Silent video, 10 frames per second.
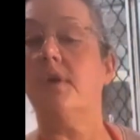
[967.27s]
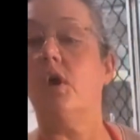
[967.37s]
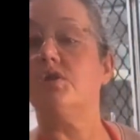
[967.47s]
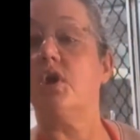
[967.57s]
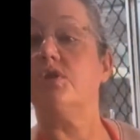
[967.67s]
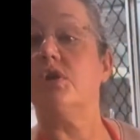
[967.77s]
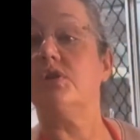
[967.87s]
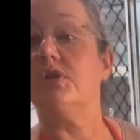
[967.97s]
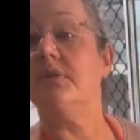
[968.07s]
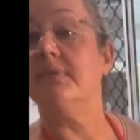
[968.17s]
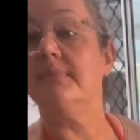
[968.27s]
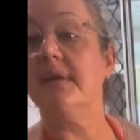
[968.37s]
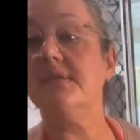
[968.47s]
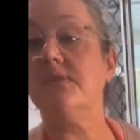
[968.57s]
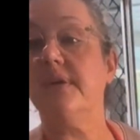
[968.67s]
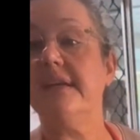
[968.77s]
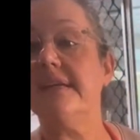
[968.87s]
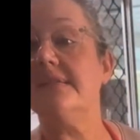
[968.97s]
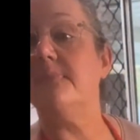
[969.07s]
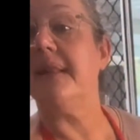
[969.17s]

Hot, hot, hot. My screen is